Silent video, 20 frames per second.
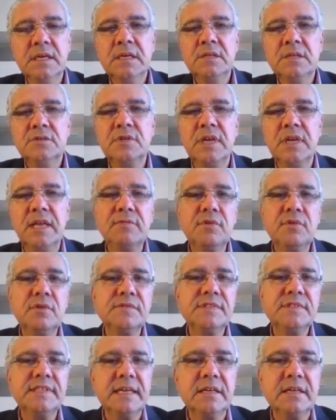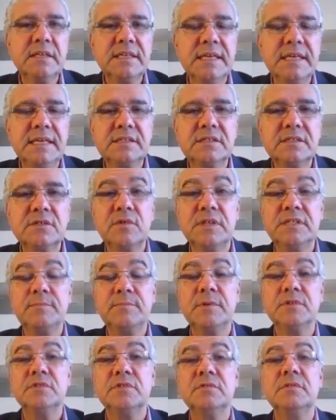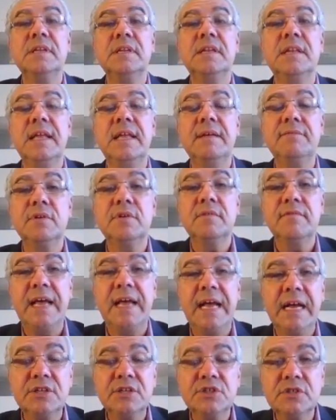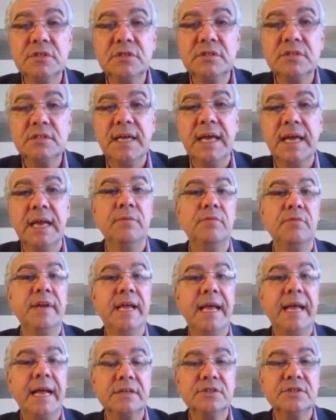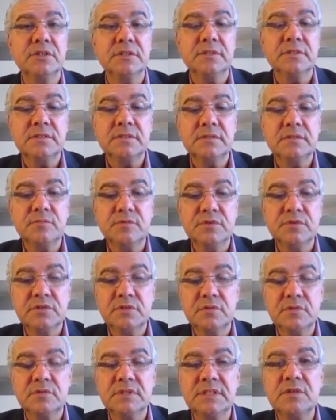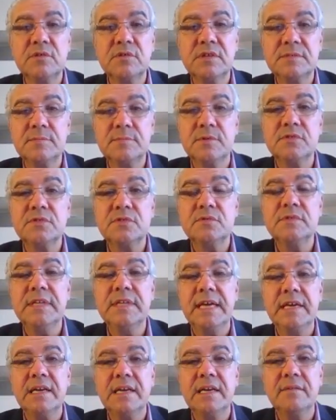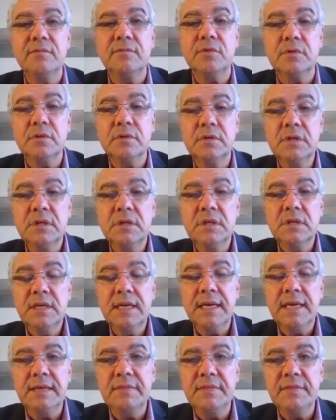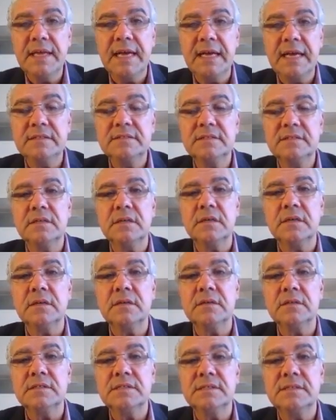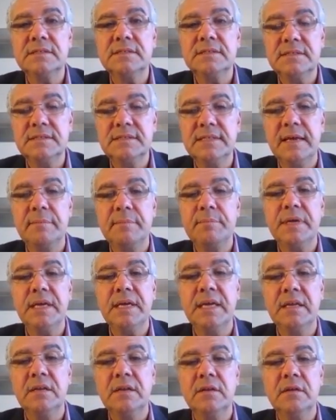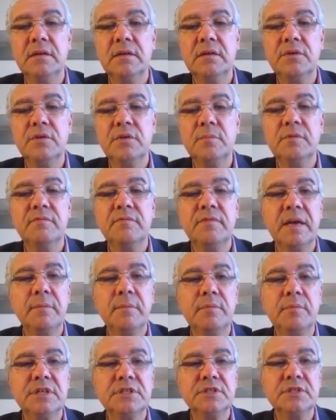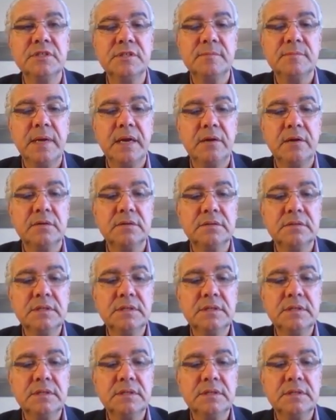The level of secondness corresponds to the level of action and reactions. So it corresponds to that level and that step in the human vibration spiral.